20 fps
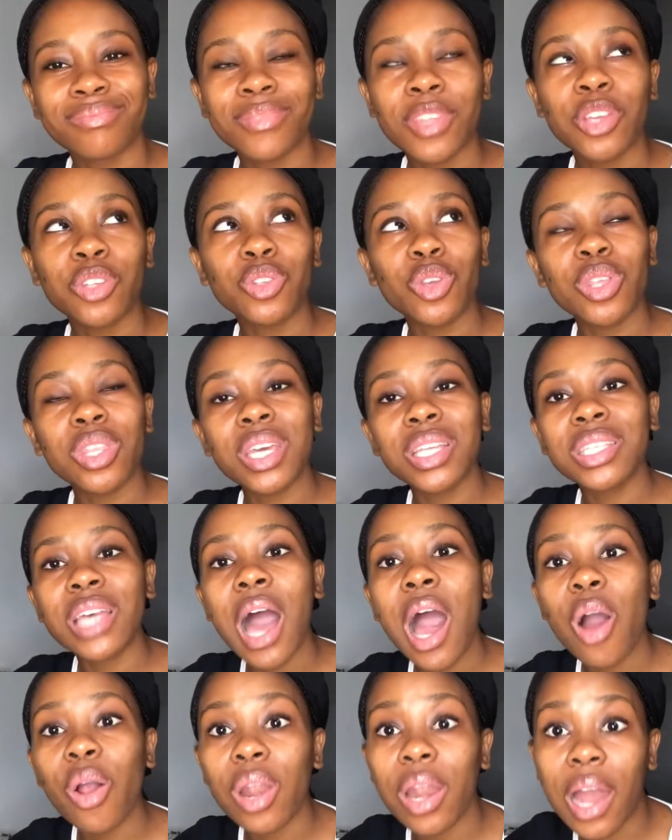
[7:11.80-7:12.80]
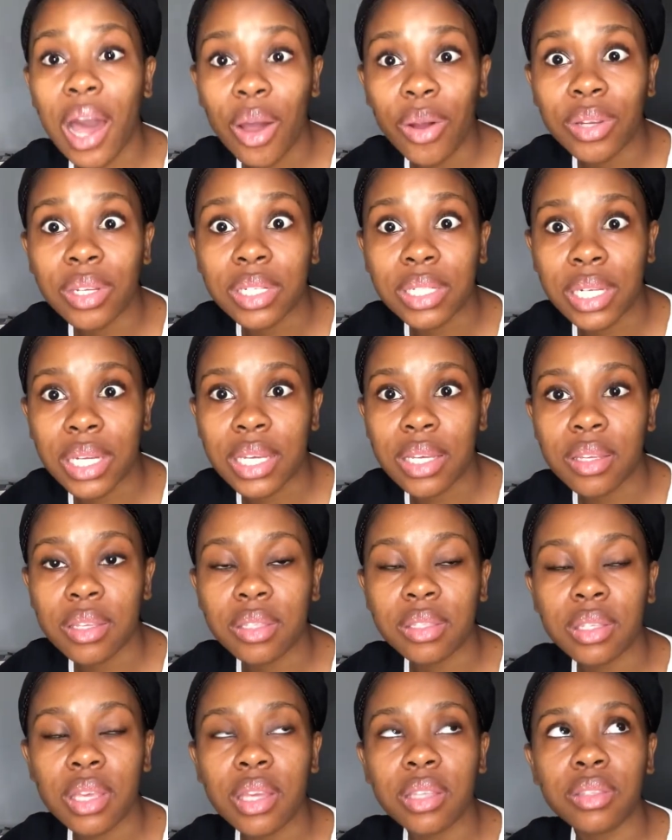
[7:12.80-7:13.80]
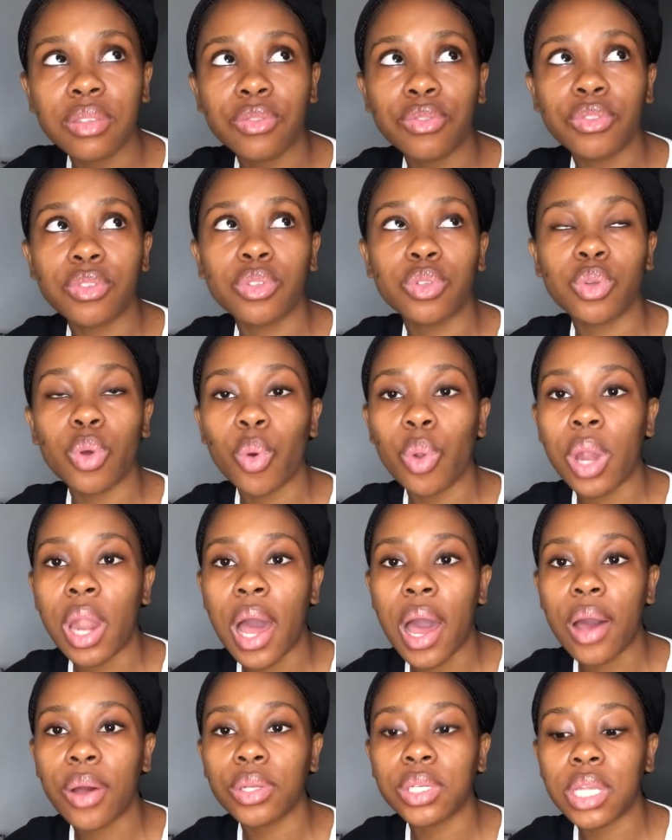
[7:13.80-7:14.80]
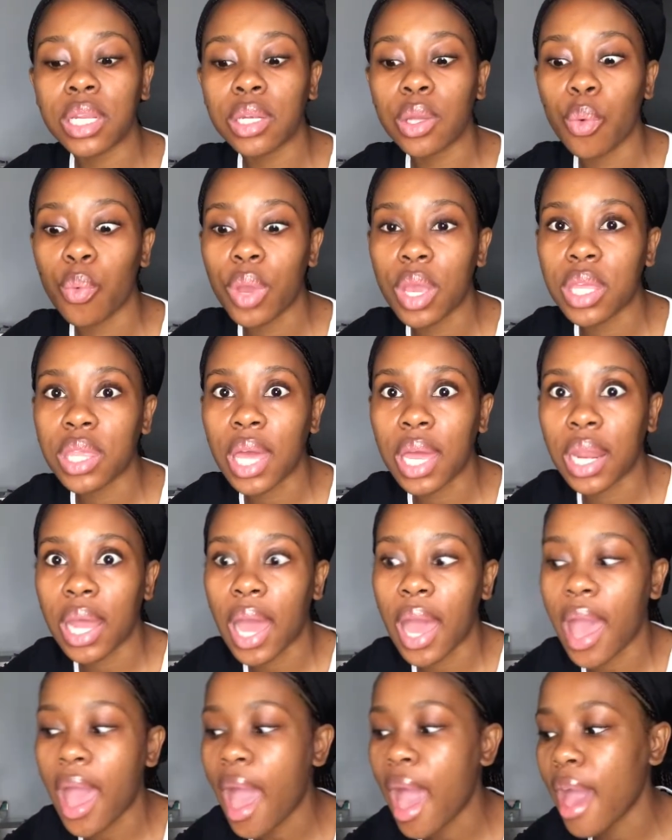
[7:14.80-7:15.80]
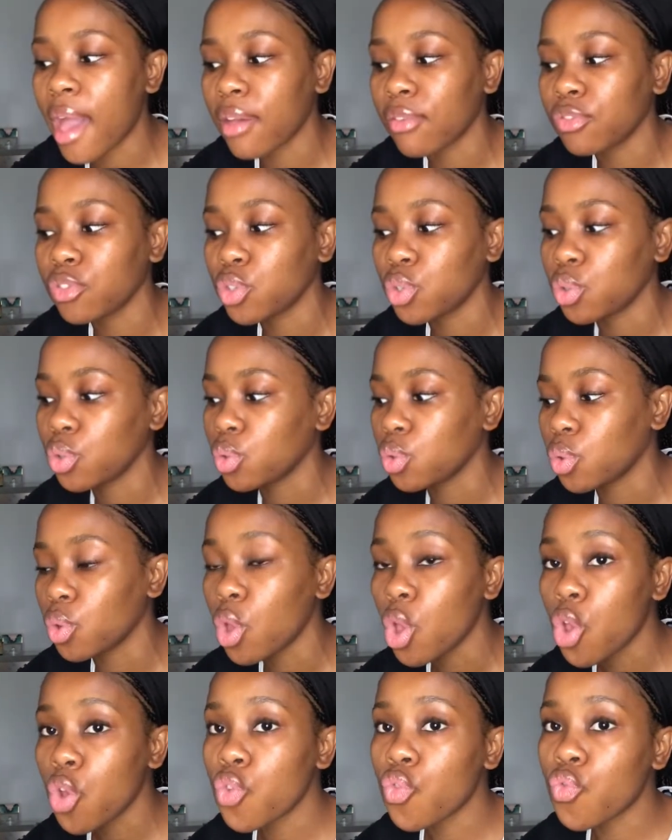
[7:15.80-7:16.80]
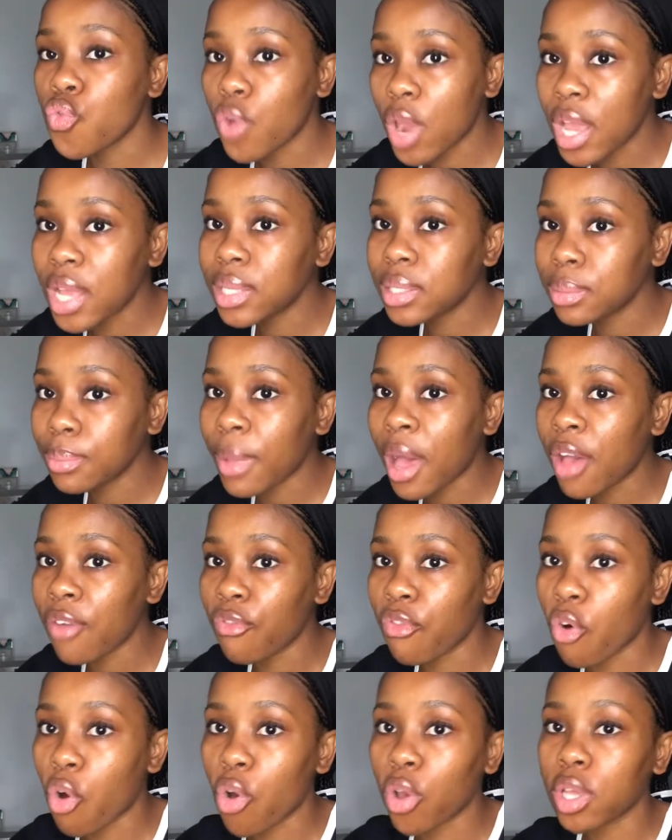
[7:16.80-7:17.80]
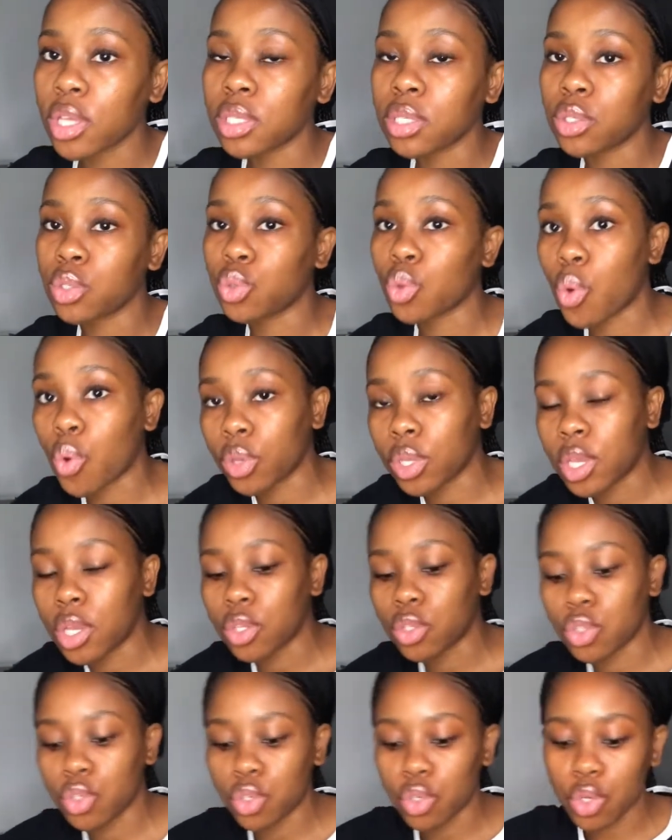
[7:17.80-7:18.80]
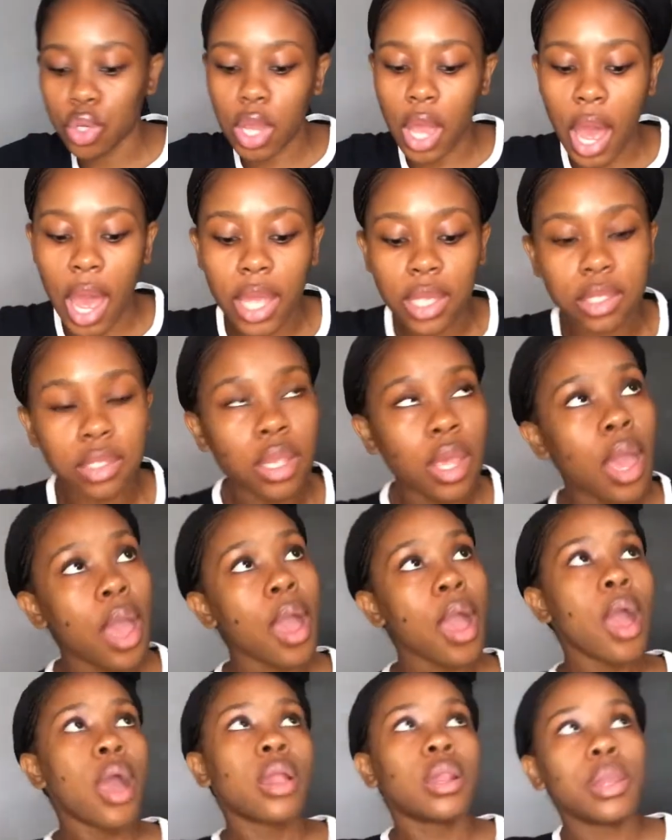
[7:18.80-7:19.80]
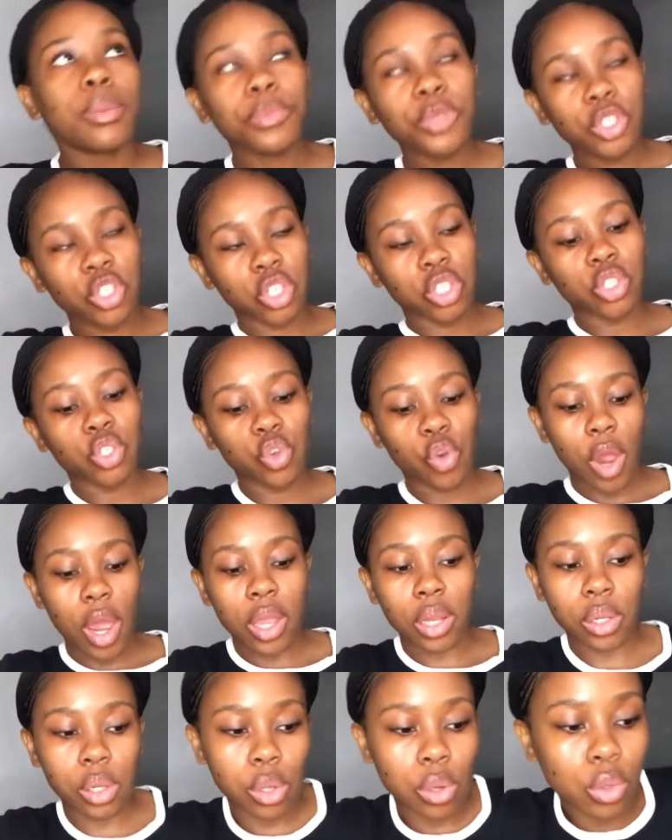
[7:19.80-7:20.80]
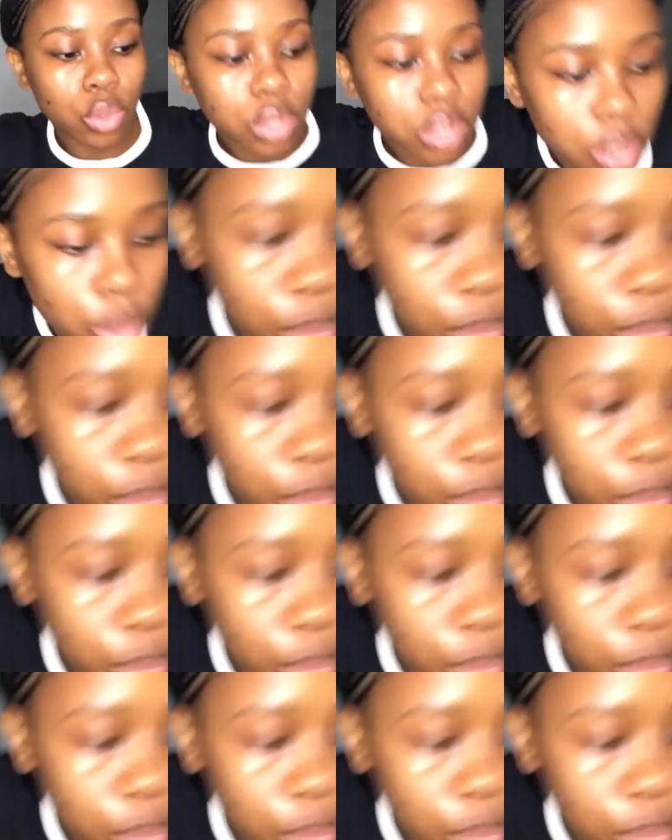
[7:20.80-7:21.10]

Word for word: So that's how loud it is. It's so loud in a way that I have to raise my voice talking to you guys. Let me just try and close the